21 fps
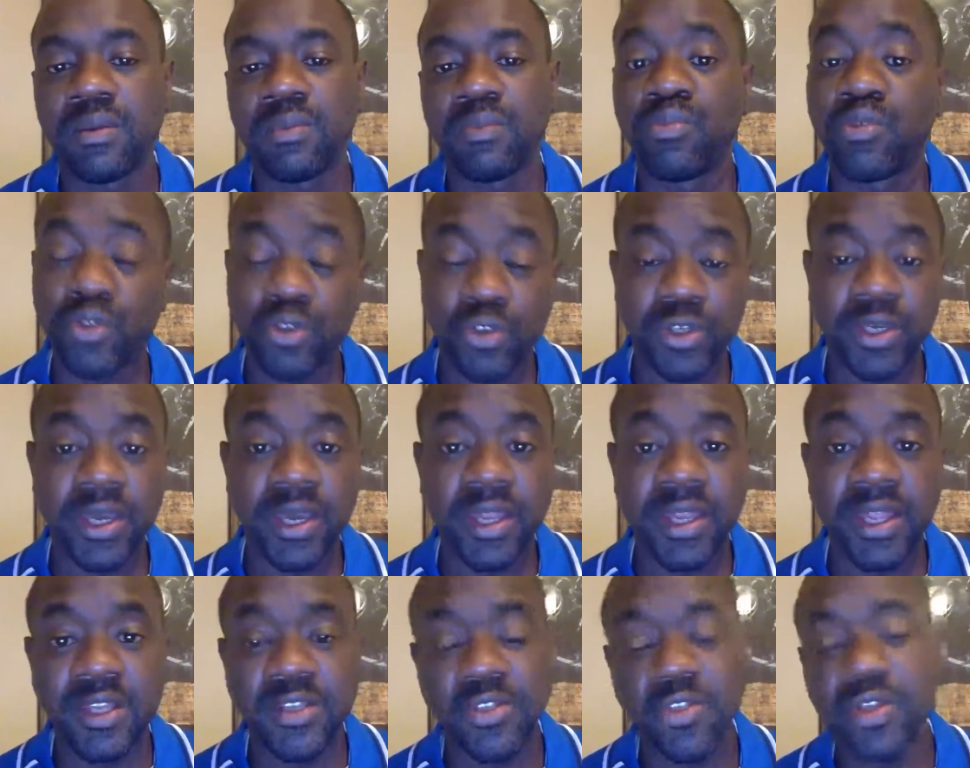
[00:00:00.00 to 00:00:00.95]
put
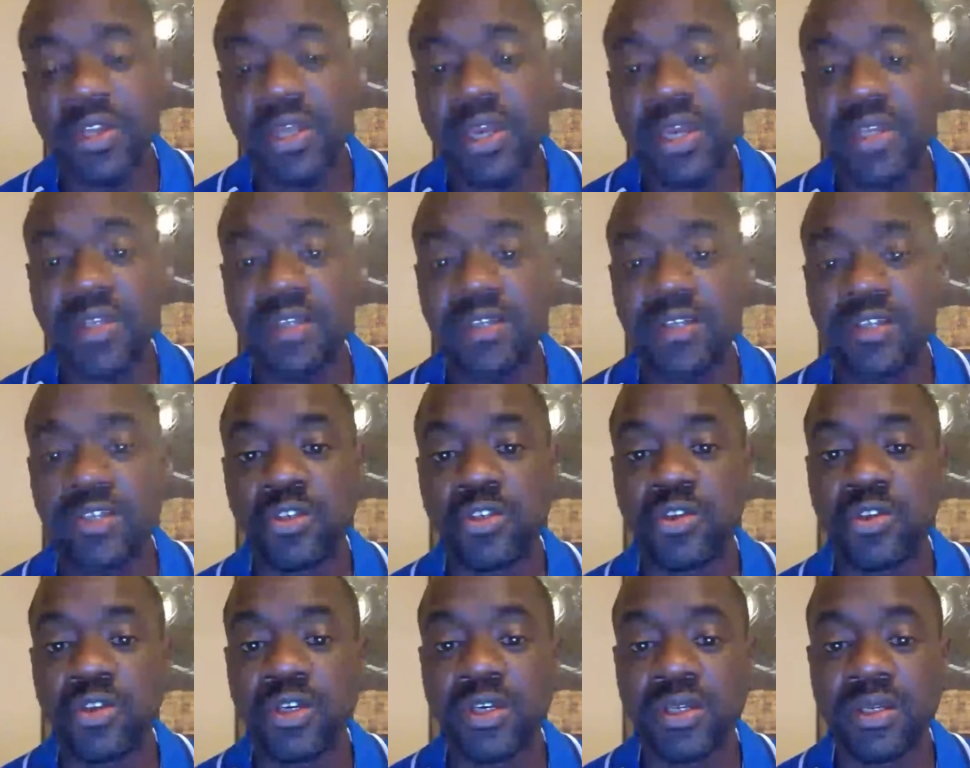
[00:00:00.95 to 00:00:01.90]
together so that you
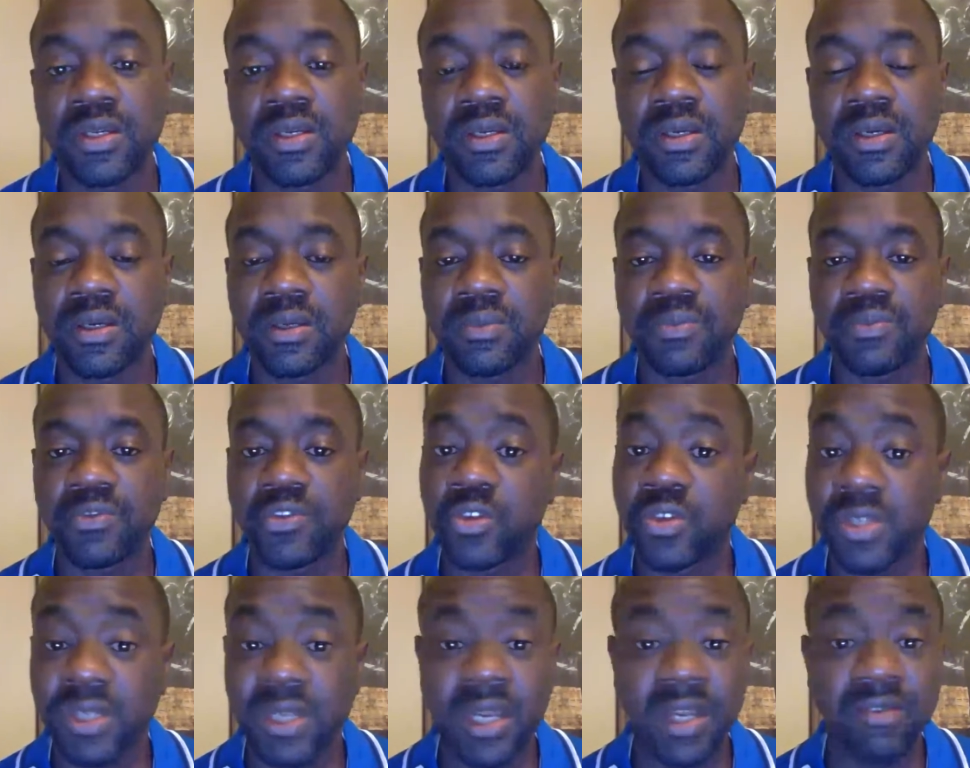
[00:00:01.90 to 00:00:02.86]
can
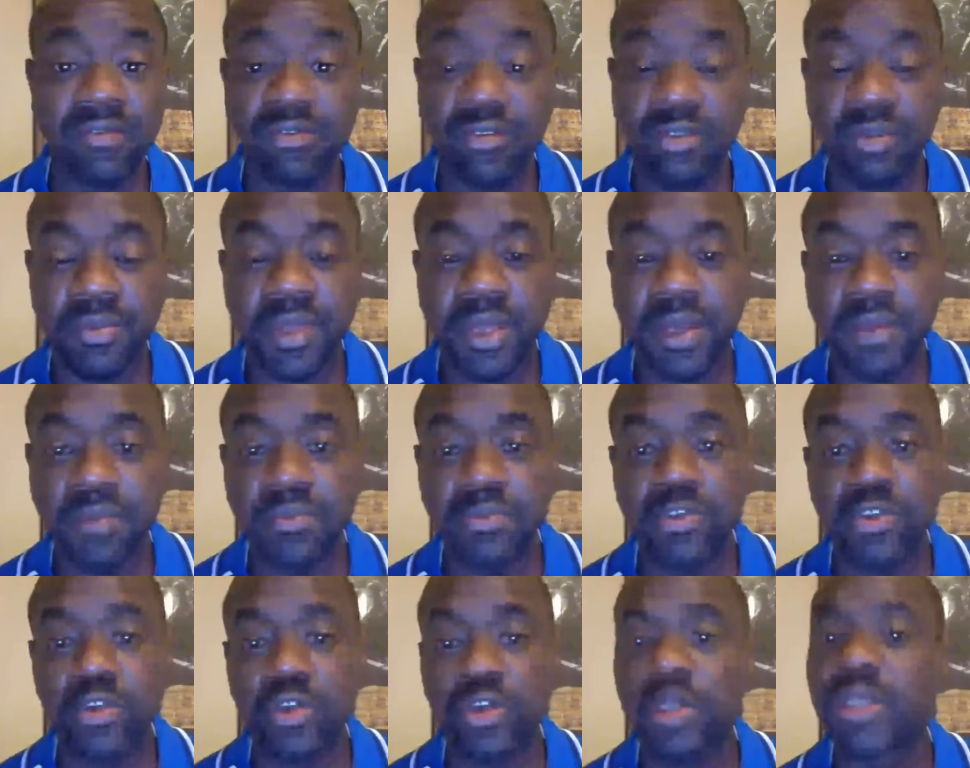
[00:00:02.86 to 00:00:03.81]
just learn from them.
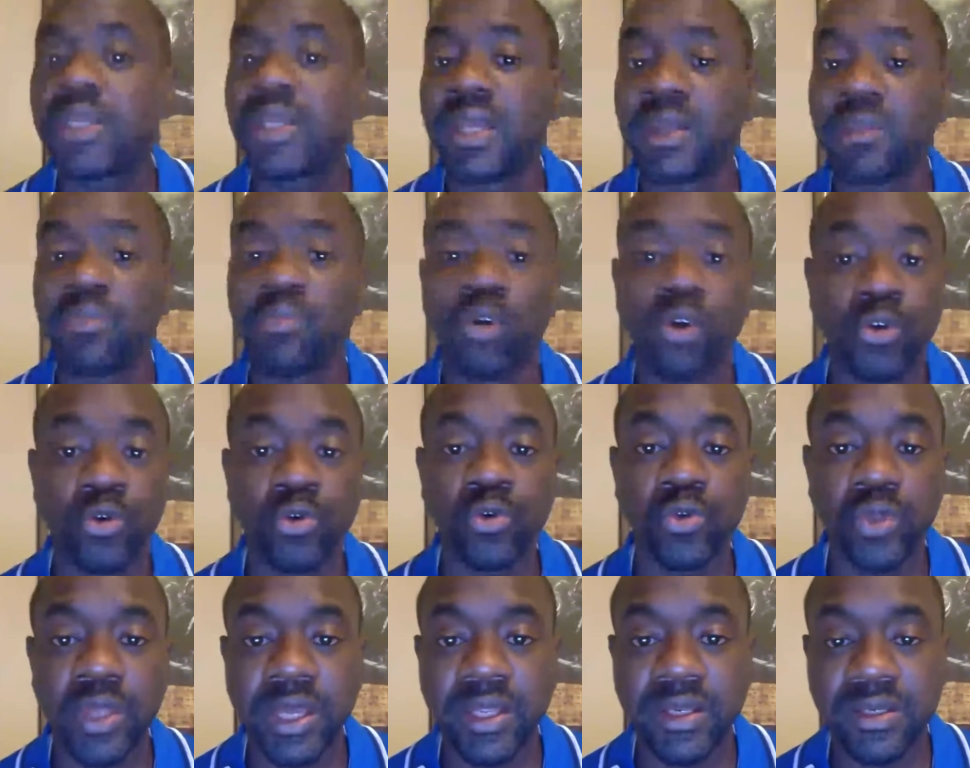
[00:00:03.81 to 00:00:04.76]
You can then model
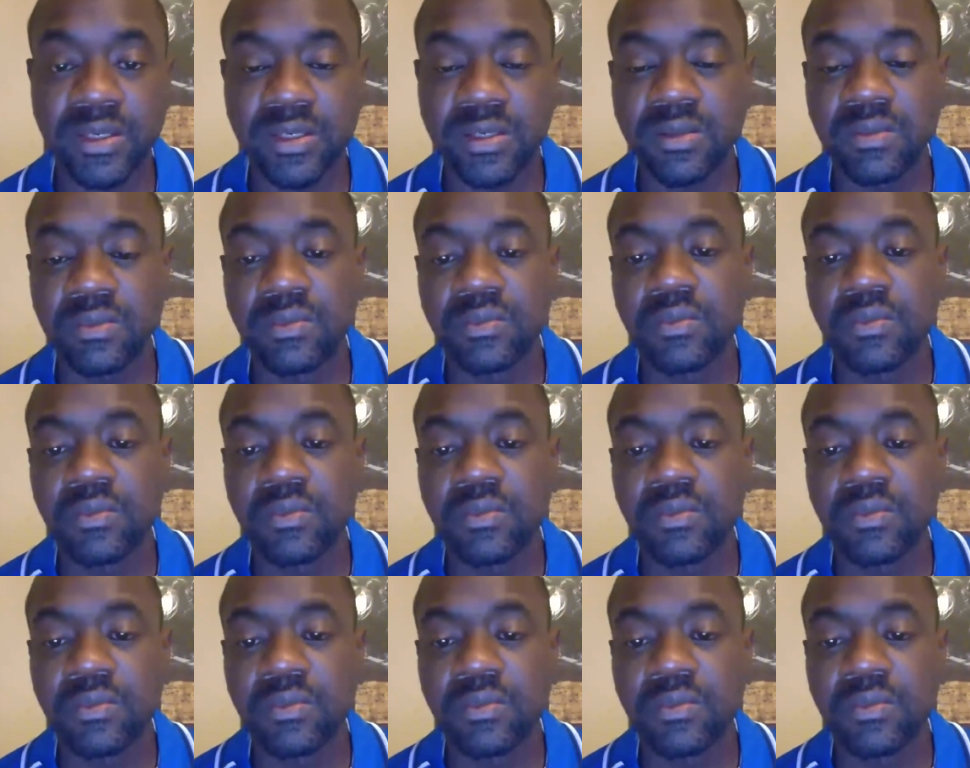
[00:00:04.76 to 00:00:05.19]
those